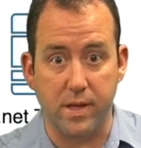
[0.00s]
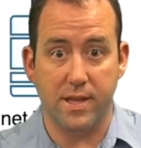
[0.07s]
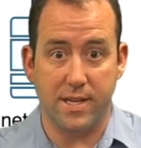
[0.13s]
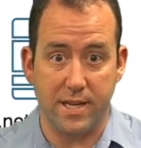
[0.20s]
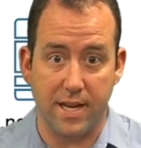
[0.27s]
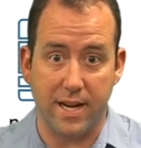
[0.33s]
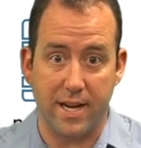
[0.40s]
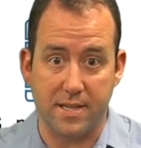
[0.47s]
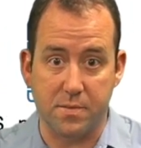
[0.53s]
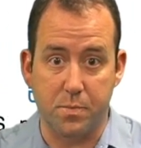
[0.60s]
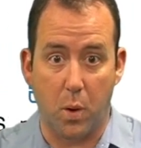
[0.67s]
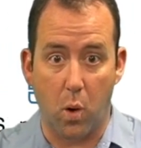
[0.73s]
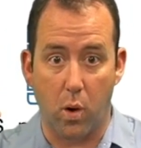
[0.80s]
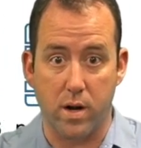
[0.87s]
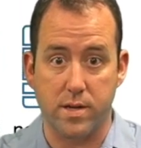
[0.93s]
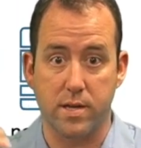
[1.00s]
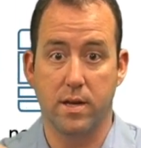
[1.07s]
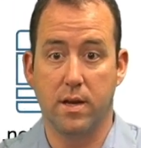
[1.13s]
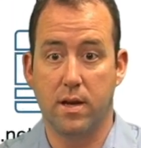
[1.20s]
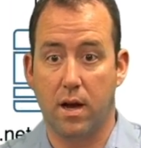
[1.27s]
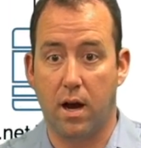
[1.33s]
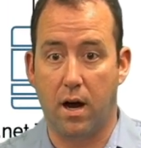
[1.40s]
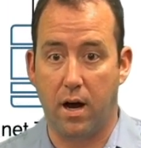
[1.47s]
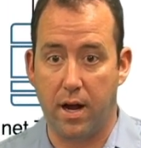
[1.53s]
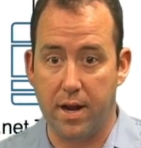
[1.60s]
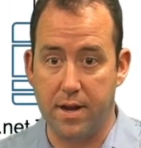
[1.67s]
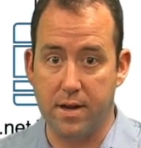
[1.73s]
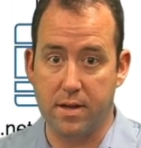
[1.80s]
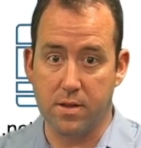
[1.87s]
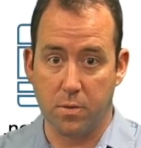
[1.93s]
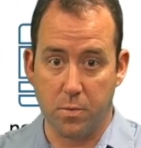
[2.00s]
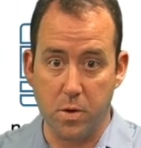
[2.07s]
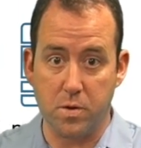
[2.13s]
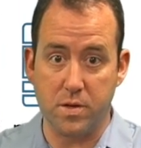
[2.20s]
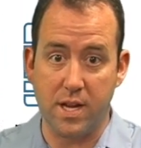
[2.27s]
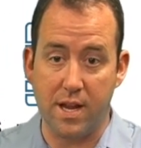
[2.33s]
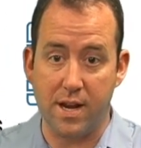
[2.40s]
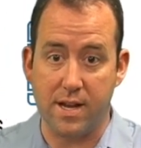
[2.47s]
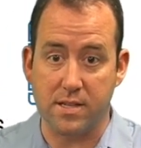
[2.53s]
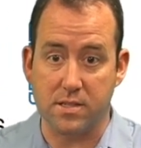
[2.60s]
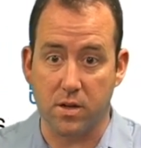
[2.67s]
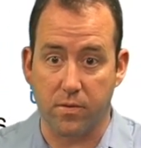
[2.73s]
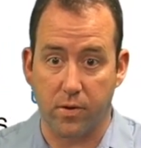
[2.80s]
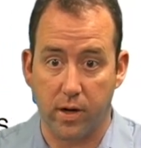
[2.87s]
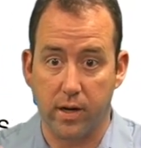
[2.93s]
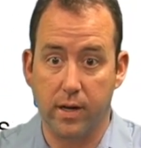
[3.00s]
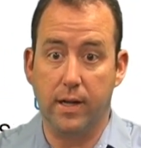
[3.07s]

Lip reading: the DNS port on the root DNS server.